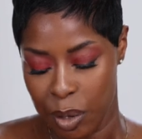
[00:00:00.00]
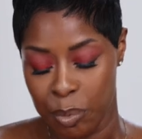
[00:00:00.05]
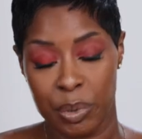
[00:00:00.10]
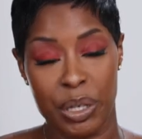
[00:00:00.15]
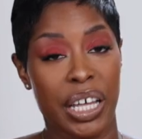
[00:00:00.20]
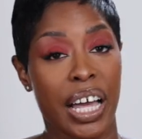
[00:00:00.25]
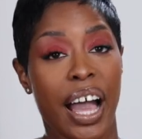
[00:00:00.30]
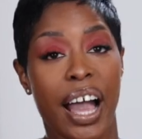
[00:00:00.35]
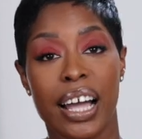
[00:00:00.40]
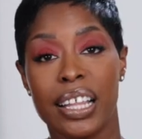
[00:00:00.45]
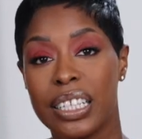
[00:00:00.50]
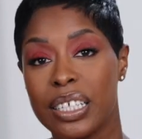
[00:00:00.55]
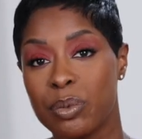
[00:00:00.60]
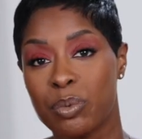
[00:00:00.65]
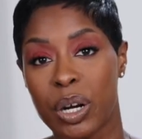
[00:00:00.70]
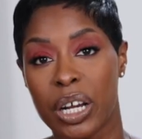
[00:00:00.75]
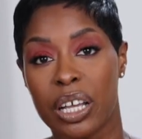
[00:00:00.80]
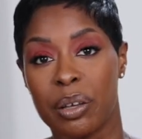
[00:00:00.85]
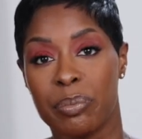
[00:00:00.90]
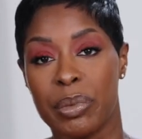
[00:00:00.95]
but highly
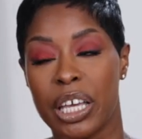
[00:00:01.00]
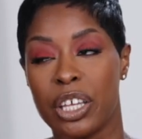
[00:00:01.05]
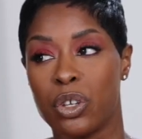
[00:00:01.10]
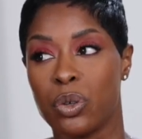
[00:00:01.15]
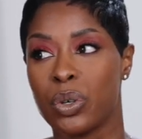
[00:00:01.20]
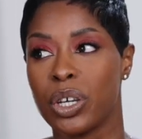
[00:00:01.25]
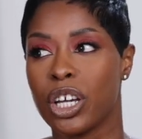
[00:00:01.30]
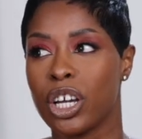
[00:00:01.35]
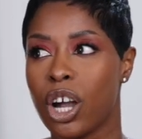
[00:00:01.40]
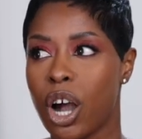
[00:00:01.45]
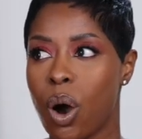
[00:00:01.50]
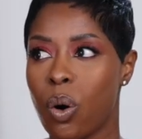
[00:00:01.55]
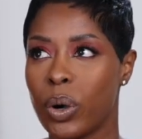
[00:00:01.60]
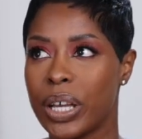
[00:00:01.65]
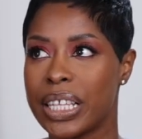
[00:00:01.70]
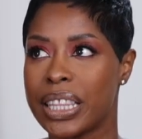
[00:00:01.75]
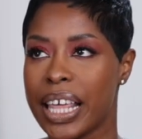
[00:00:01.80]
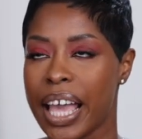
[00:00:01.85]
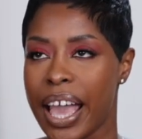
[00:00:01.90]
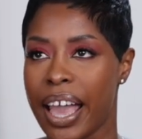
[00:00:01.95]
recommend. You can go
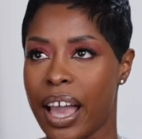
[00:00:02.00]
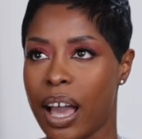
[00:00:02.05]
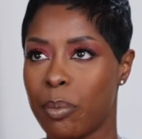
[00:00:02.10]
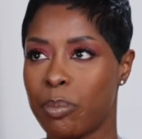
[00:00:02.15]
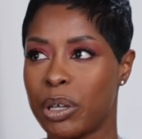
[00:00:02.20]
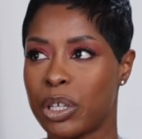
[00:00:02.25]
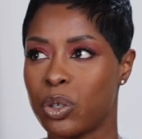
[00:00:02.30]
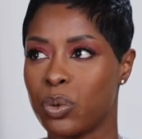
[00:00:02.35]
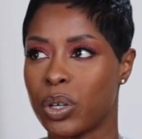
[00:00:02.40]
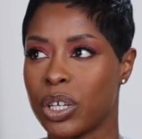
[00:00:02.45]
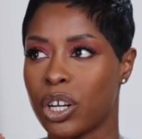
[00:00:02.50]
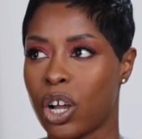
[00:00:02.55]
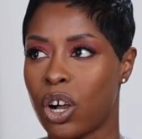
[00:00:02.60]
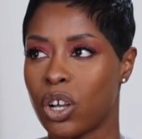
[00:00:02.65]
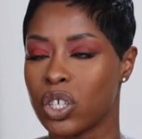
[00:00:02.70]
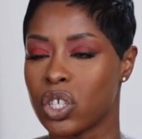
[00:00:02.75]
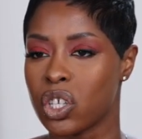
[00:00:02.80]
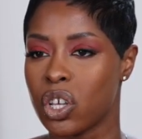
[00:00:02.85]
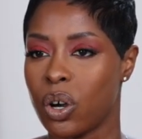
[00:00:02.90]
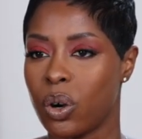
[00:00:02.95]
in the app and you can
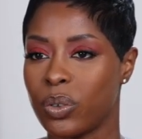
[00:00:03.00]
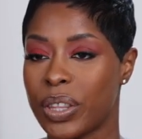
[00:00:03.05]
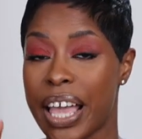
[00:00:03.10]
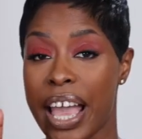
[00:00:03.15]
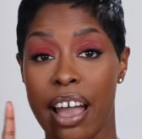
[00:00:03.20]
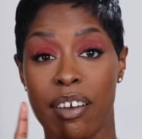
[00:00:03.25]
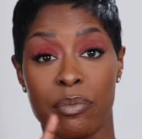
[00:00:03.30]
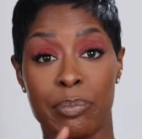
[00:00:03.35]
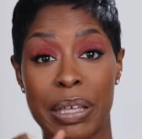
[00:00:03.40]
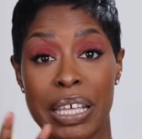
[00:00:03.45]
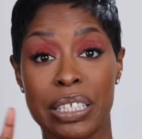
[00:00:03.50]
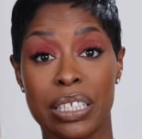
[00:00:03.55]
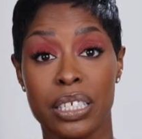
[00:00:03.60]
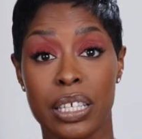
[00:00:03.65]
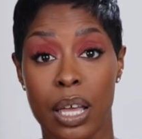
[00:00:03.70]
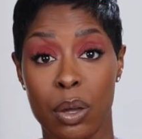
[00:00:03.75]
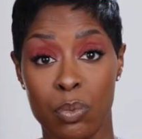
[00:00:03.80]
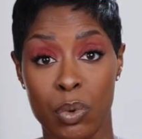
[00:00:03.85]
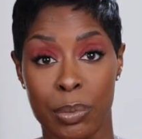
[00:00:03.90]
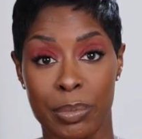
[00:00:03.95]
also, they have men's
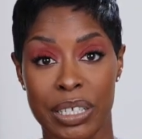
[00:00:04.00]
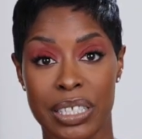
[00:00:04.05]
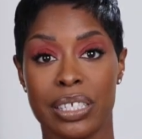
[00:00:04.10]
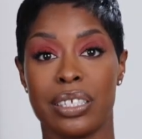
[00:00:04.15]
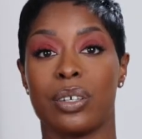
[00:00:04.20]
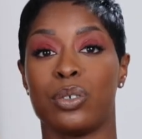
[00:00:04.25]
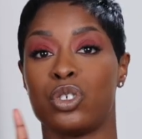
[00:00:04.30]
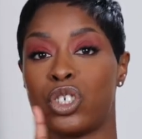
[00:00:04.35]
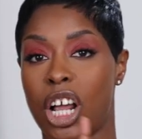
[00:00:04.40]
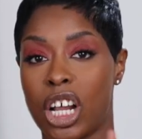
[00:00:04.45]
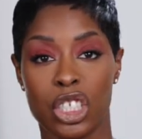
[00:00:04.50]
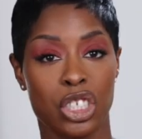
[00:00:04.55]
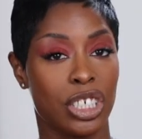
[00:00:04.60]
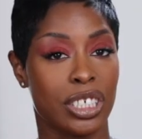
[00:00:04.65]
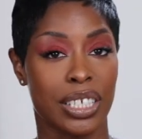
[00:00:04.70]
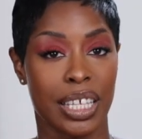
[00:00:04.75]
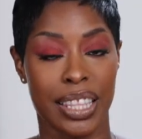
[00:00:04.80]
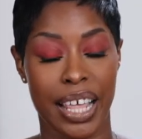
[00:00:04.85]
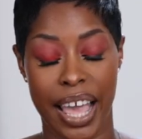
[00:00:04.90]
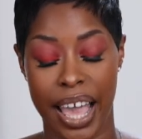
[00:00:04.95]
and women's, so Josh
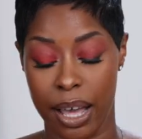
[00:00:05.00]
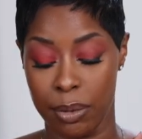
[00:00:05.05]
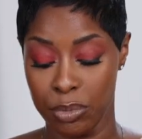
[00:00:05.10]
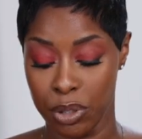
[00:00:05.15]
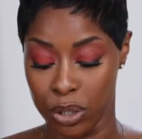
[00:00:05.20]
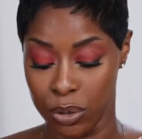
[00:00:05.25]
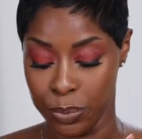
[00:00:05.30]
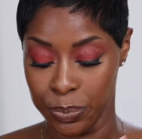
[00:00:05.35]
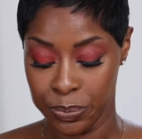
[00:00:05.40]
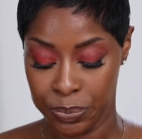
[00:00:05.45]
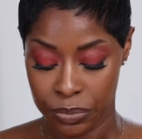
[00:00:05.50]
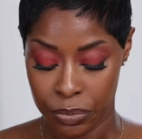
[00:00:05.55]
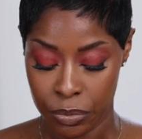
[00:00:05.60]
looks at the app too.